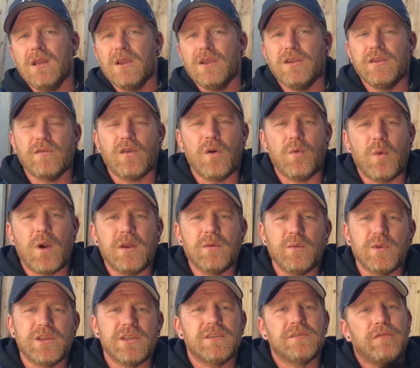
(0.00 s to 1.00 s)
You've got one
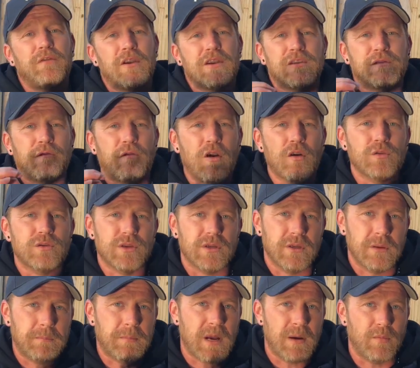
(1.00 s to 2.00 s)
which is fresh frozen
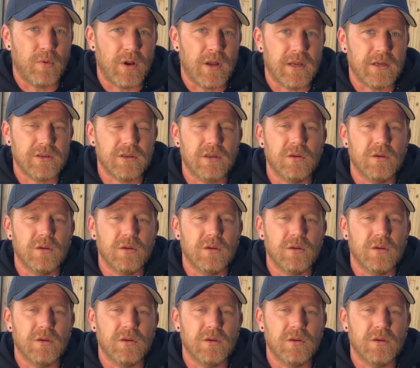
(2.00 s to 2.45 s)
bubble hash.